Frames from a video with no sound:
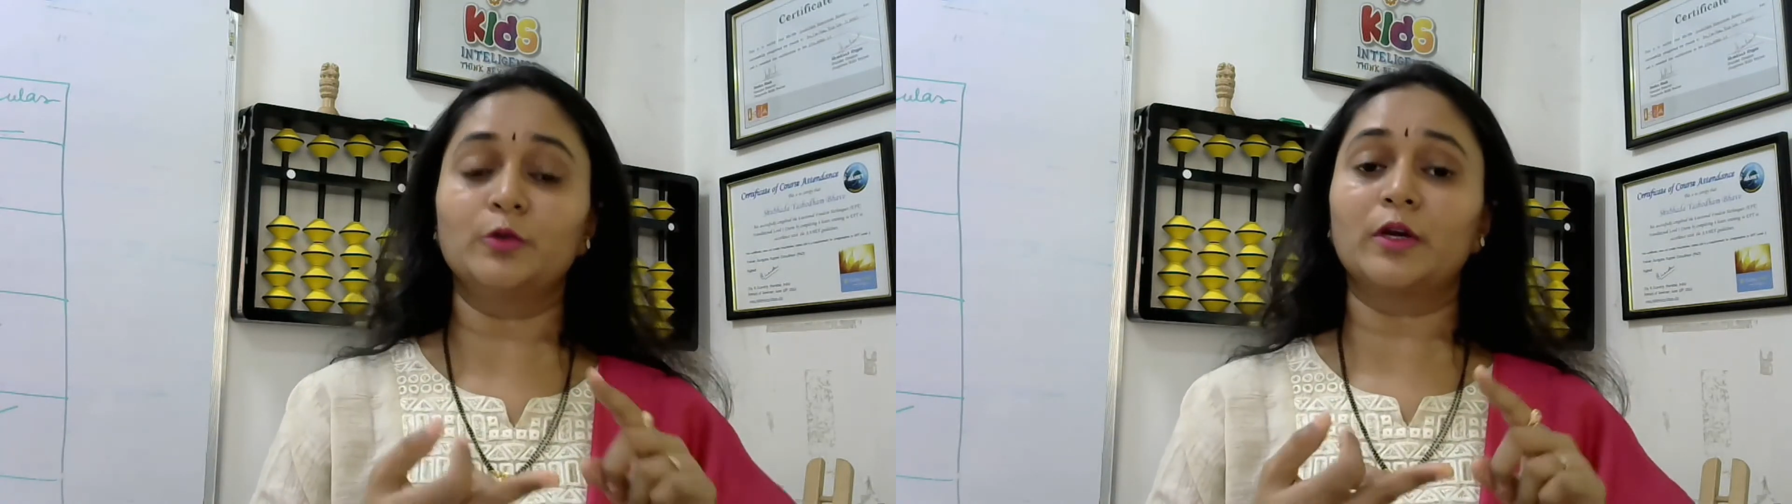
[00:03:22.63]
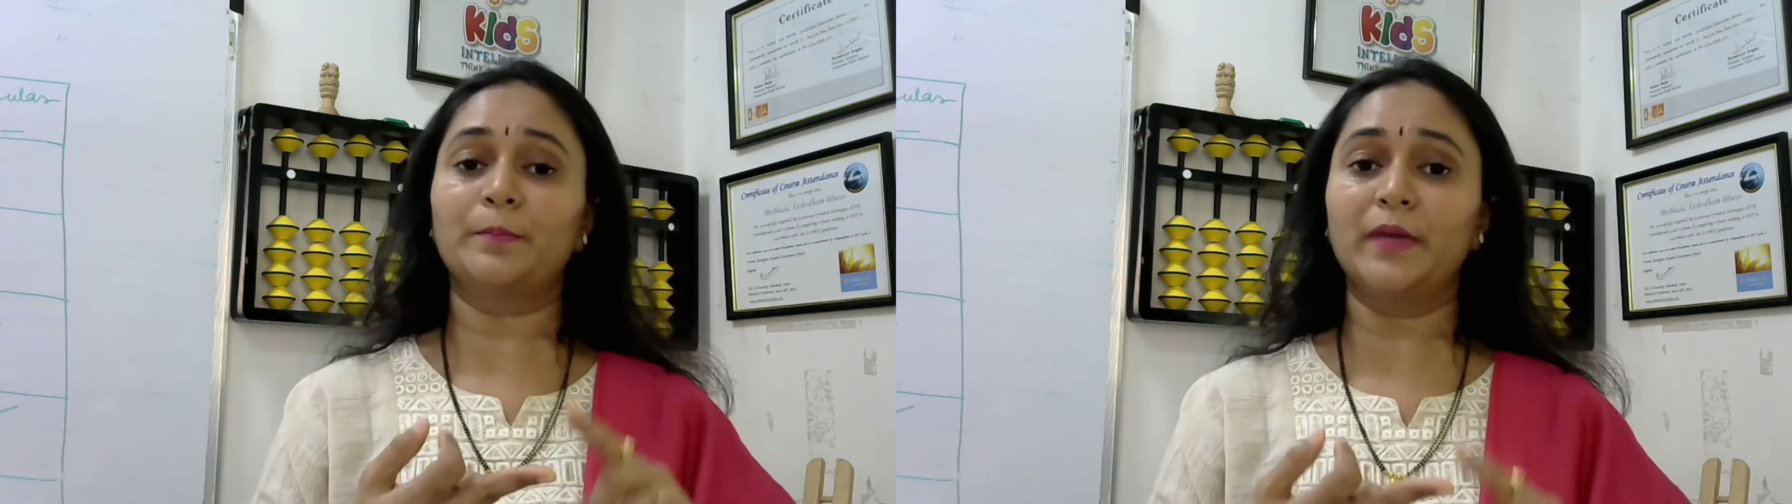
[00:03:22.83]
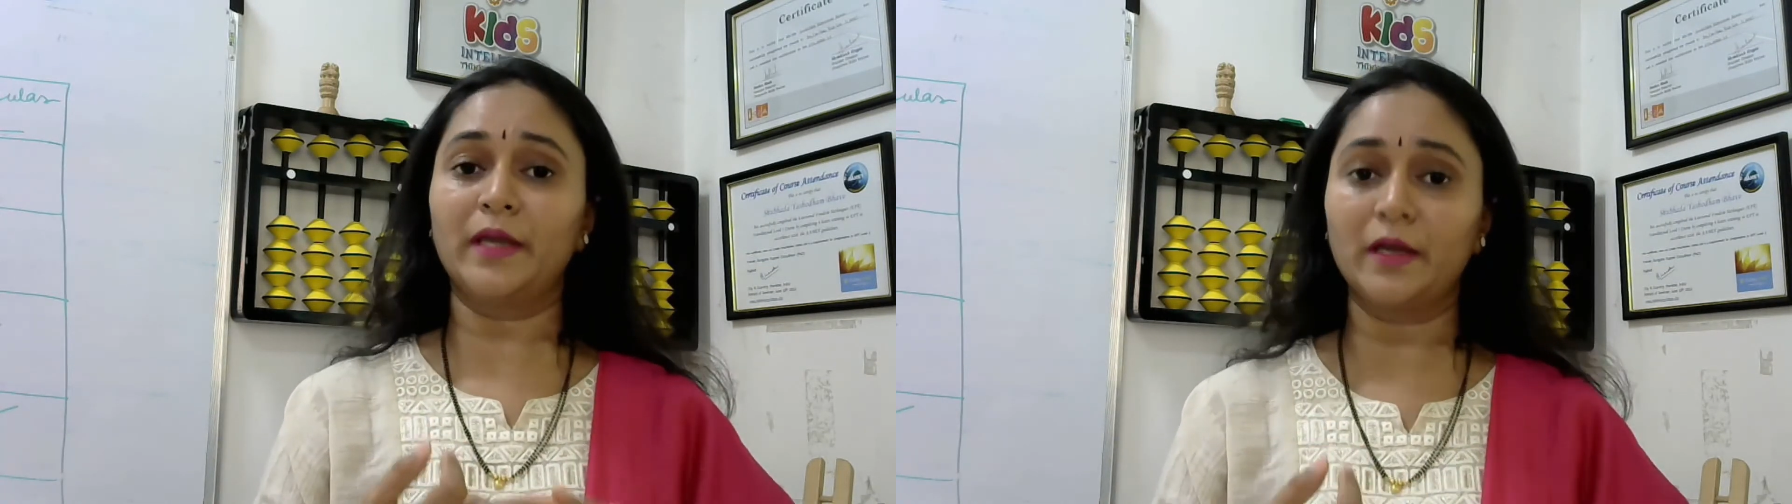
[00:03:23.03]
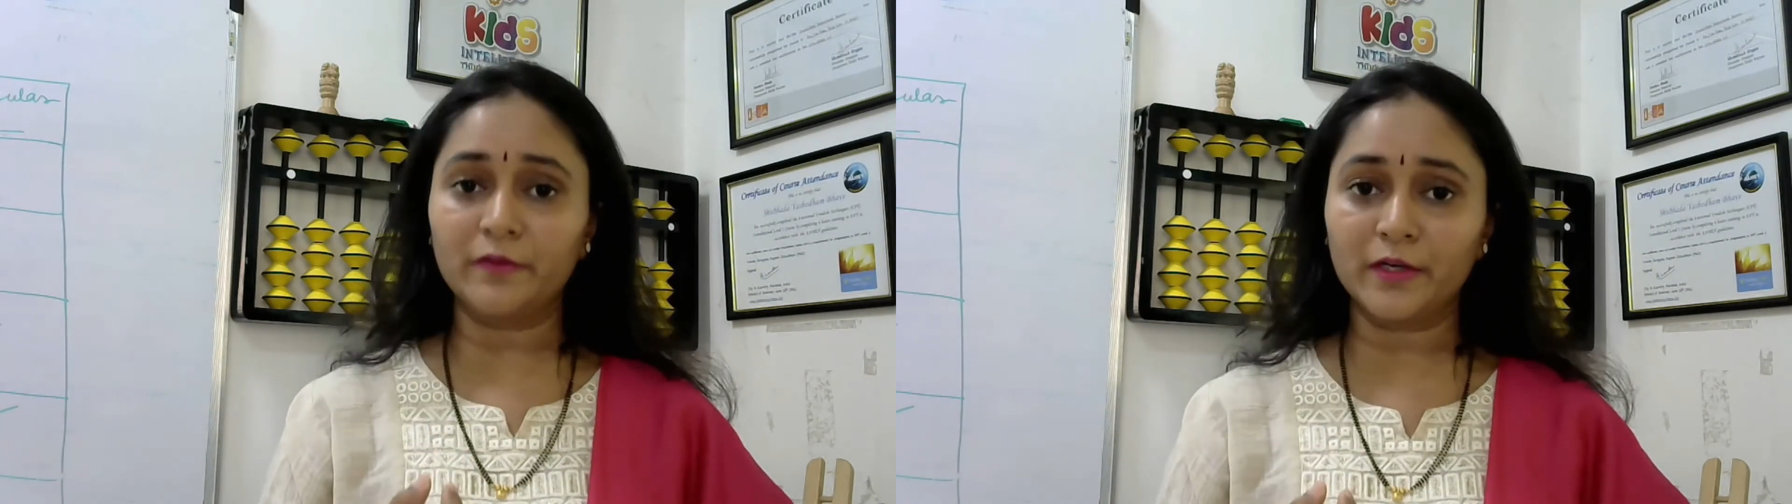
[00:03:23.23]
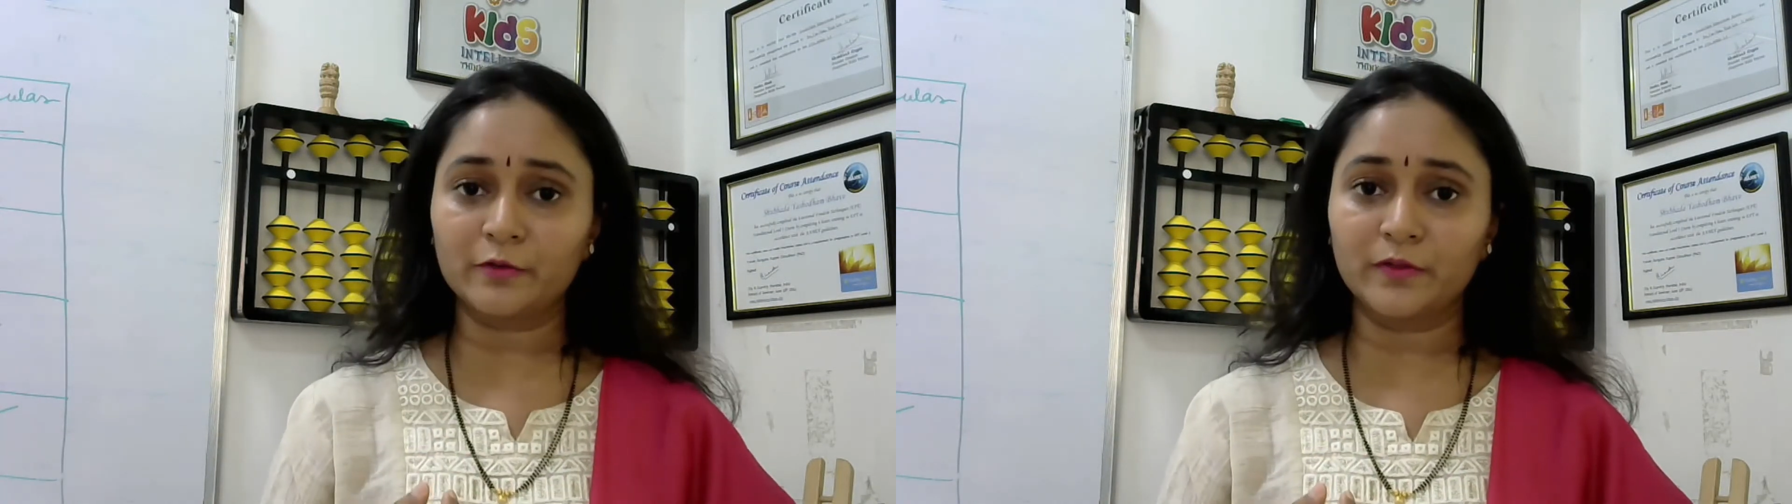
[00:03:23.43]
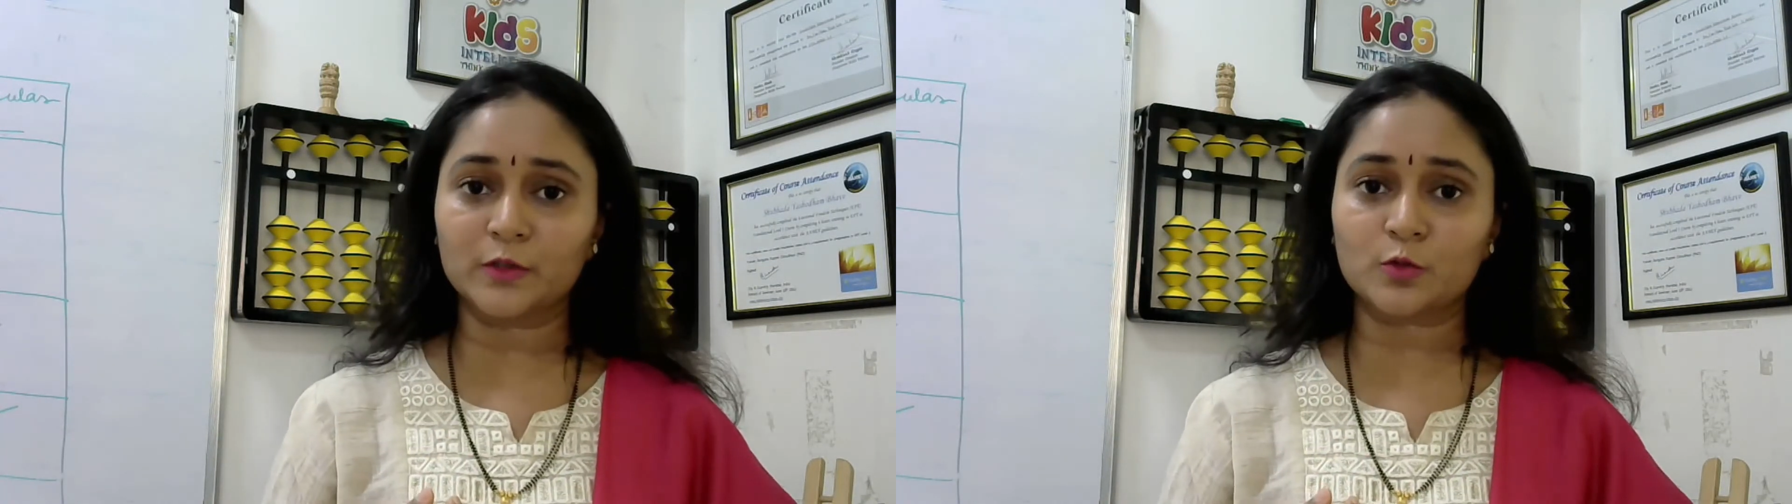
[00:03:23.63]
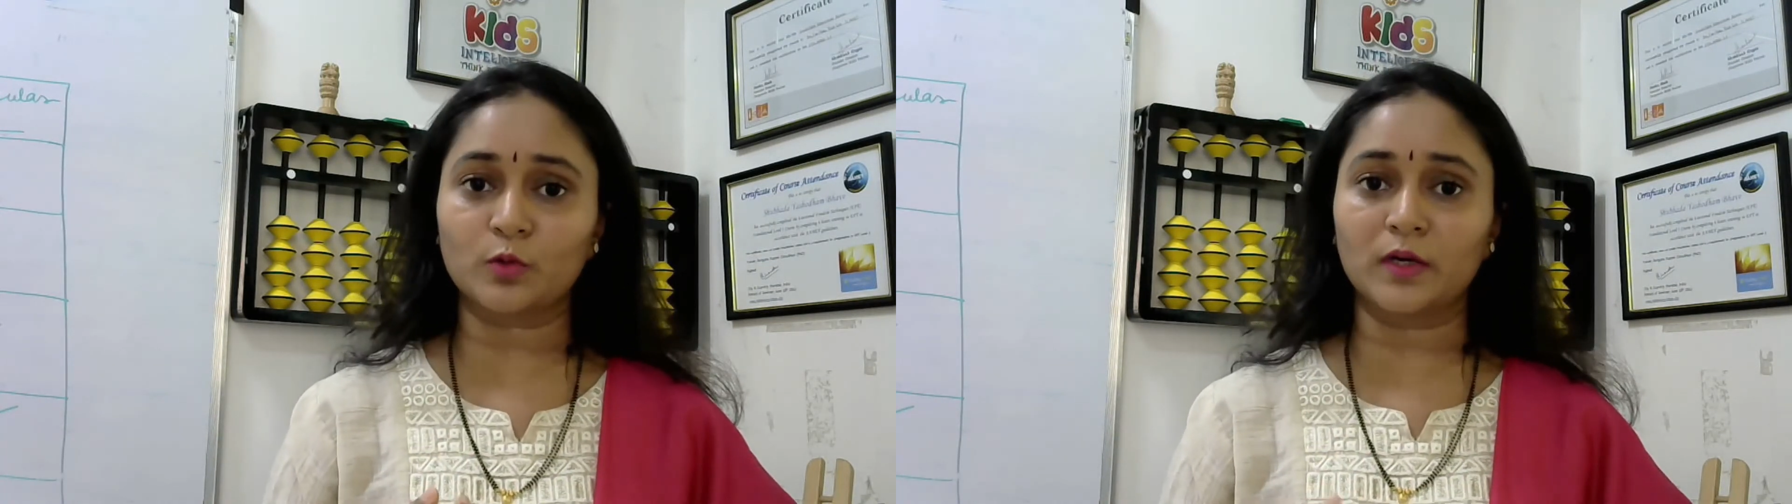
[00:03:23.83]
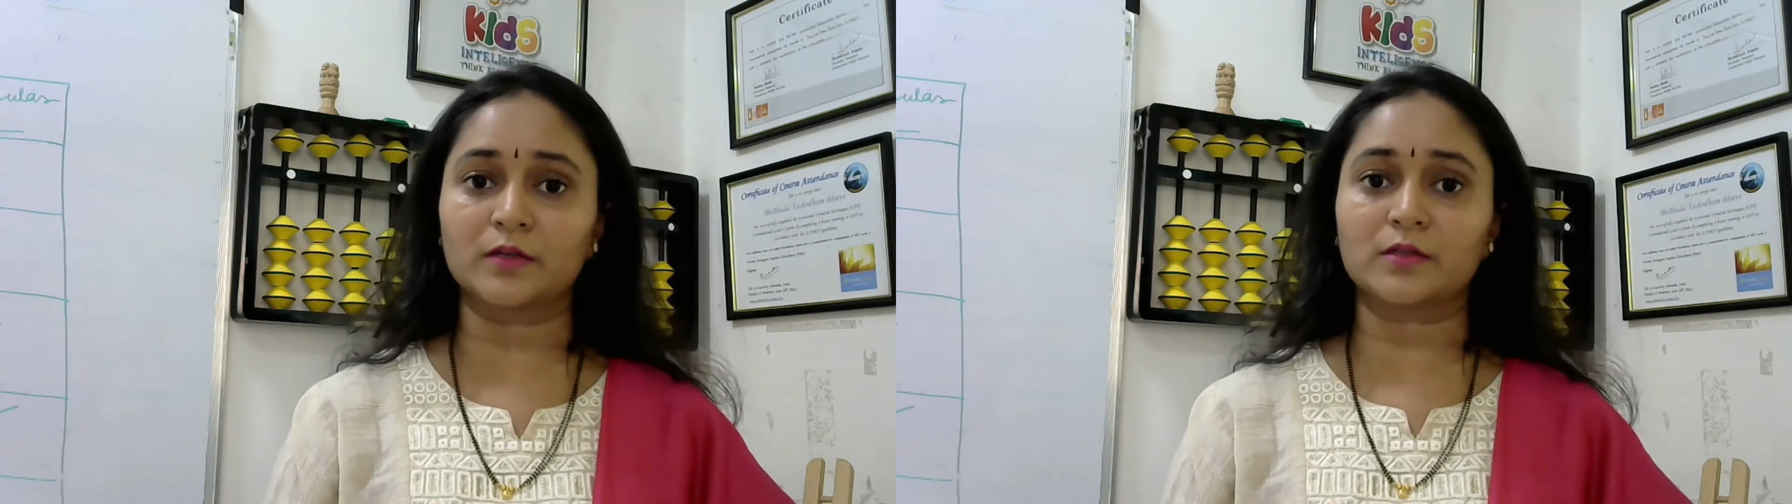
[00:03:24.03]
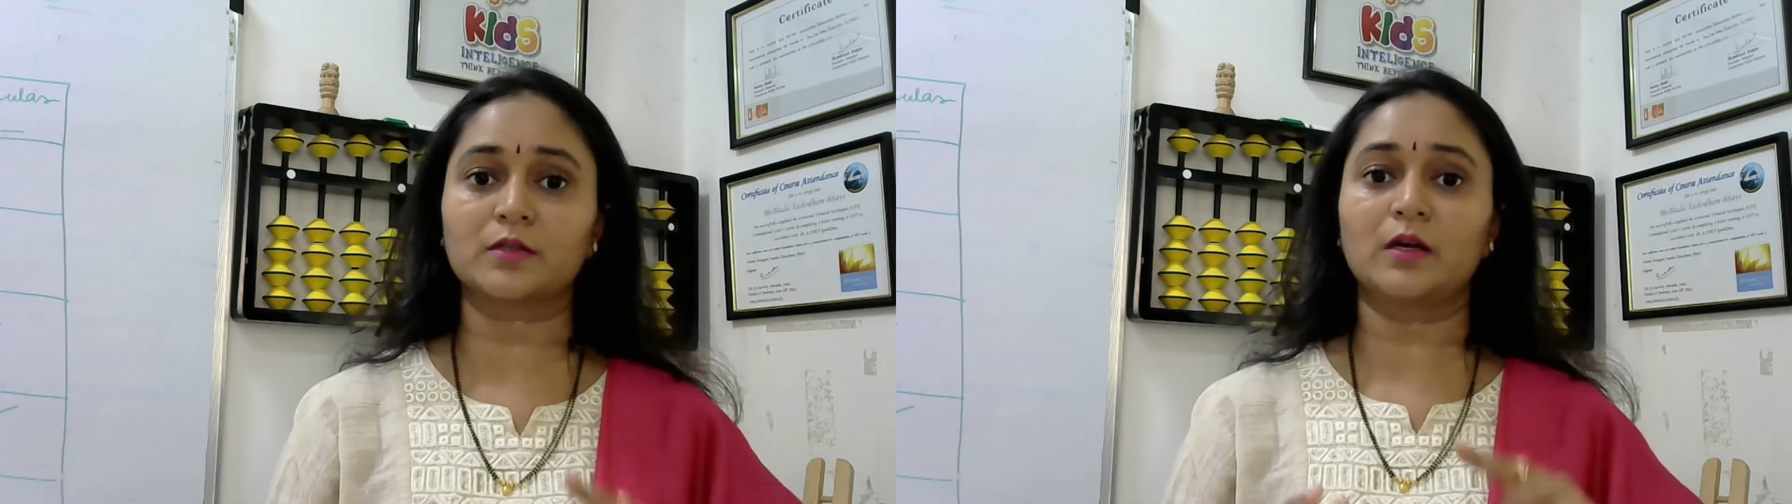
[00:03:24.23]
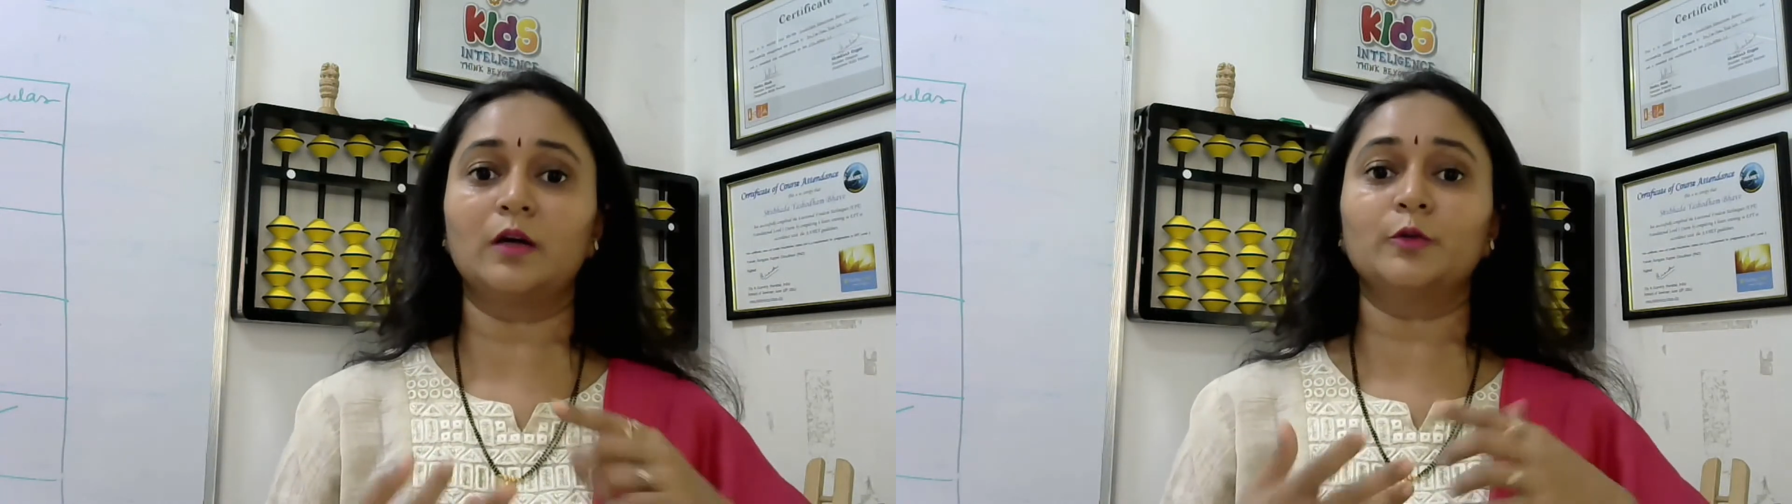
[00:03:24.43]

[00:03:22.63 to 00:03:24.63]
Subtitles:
your behavior with students,